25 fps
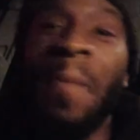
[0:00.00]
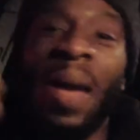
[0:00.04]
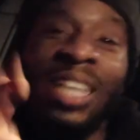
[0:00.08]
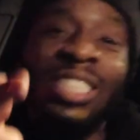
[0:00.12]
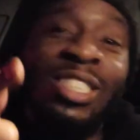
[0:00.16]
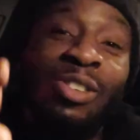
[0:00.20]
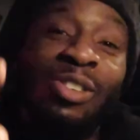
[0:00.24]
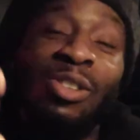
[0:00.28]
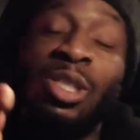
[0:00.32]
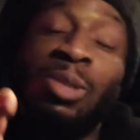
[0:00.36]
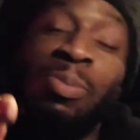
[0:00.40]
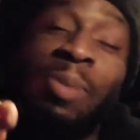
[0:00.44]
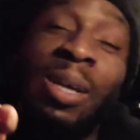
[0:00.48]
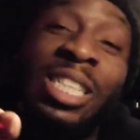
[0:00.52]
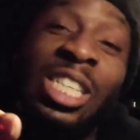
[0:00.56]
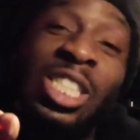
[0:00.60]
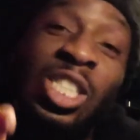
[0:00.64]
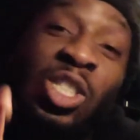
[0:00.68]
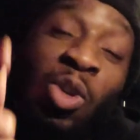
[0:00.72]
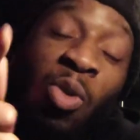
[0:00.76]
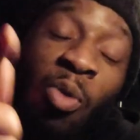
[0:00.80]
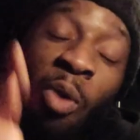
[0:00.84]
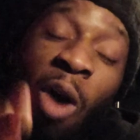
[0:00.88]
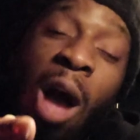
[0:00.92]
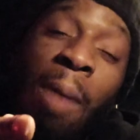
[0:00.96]
Make sure you smash that
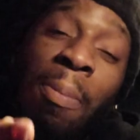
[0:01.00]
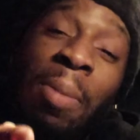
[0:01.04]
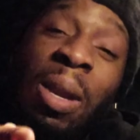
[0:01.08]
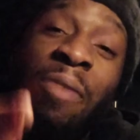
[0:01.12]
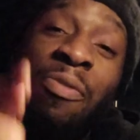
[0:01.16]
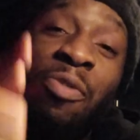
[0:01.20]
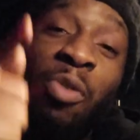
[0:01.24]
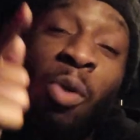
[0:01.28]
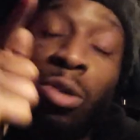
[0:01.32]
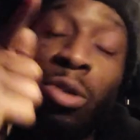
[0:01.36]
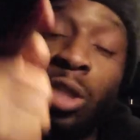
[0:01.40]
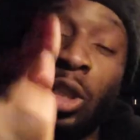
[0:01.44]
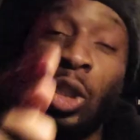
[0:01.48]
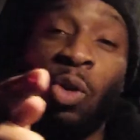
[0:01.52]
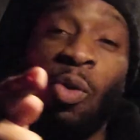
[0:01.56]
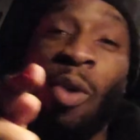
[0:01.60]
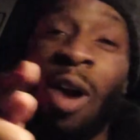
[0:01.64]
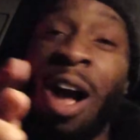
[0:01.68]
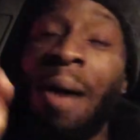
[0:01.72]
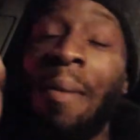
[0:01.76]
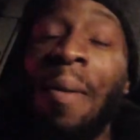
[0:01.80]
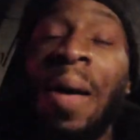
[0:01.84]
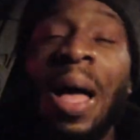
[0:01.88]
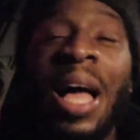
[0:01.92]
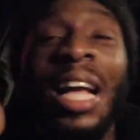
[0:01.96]
subscribe. And if you aren't
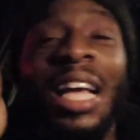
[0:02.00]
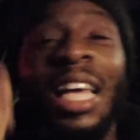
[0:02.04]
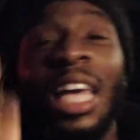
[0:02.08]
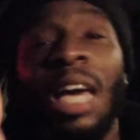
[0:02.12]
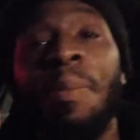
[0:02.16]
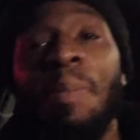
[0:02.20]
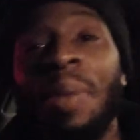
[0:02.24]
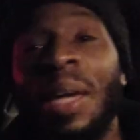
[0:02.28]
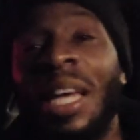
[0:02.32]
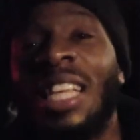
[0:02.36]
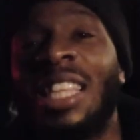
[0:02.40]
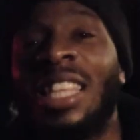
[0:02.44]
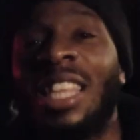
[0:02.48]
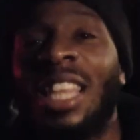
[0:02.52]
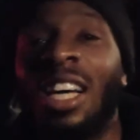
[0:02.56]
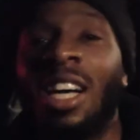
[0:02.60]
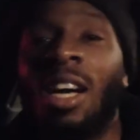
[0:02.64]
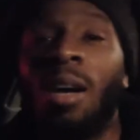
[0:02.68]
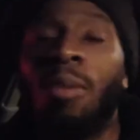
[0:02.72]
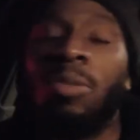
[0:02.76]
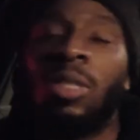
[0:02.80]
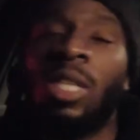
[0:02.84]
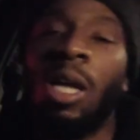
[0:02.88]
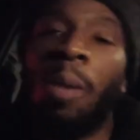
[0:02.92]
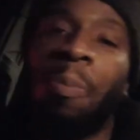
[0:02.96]
subscribed, give me a
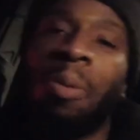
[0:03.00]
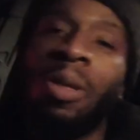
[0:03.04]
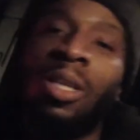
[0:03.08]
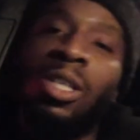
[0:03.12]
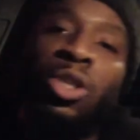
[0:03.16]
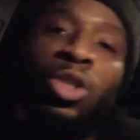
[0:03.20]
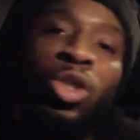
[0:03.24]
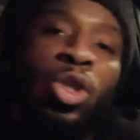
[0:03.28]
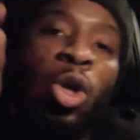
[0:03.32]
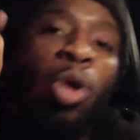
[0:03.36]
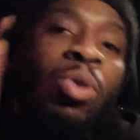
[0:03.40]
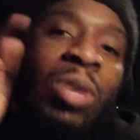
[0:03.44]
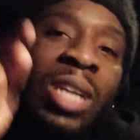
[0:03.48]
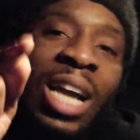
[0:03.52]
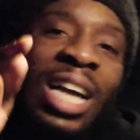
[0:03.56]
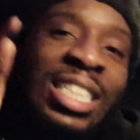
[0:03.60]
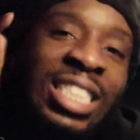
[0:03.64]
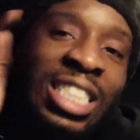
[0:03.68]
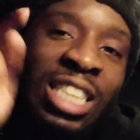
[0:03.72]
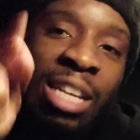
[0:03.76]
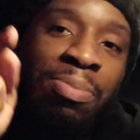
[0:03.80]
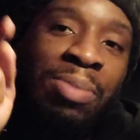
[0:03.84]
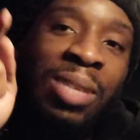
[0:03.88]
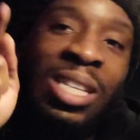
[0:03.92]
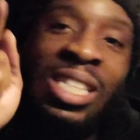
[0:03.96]
thumbs up and do
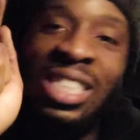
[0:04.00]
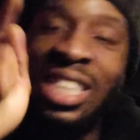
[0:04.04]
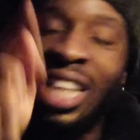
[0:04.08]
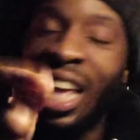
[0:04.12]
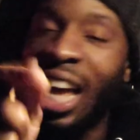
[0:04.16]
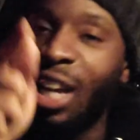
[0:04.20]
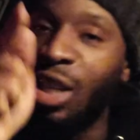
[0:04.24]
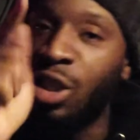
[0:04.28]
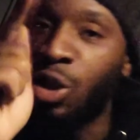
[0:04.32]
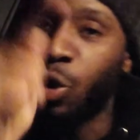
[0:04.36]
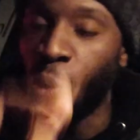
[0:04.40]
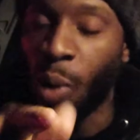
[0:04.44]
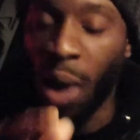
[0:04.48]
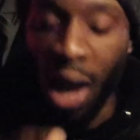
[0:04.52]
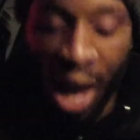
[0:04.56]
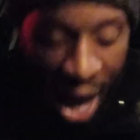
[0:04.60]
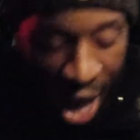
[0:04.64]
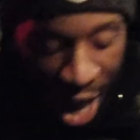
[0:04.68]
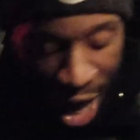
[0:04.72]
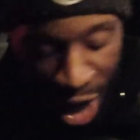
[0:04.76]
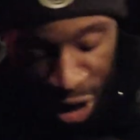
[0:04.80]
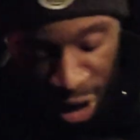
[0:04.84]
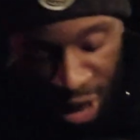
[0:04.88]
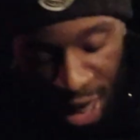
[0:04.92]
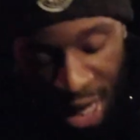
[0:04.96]
not skip these last 2
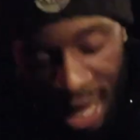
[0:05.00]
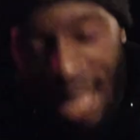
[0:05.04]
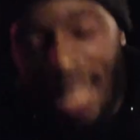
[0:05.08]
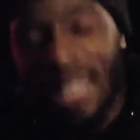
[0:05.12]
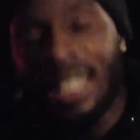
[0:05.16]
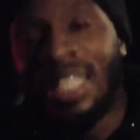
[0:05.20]
ads.